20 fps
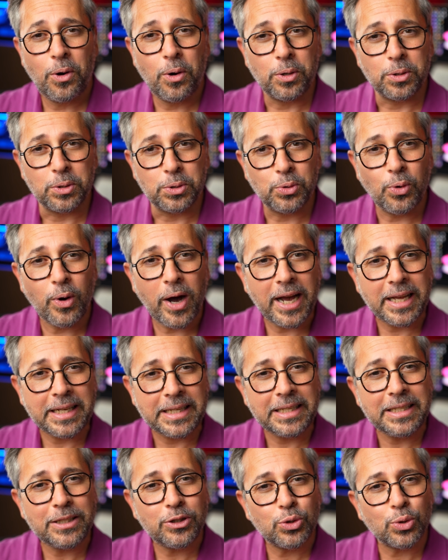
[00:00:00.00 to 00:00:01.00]
Or do I
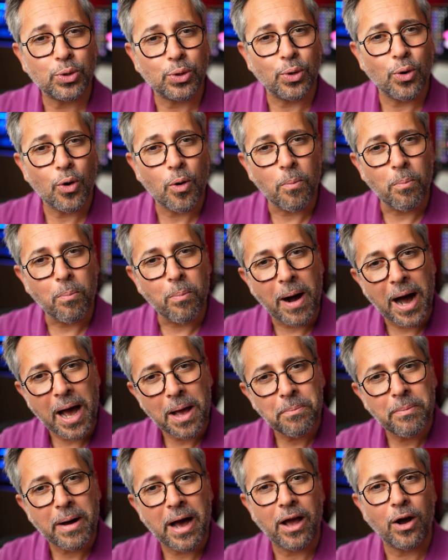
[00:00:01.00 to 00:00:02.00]
need to go
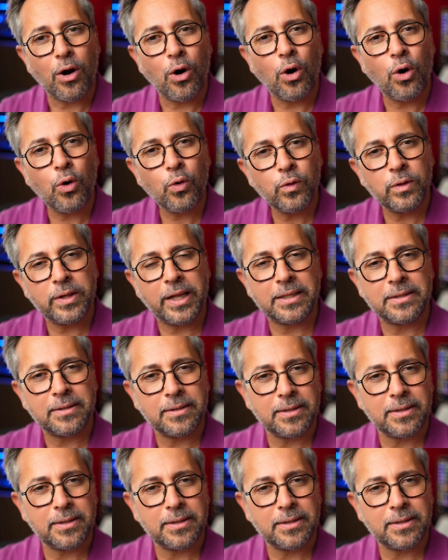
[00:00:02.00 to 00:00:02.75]
buy my own lens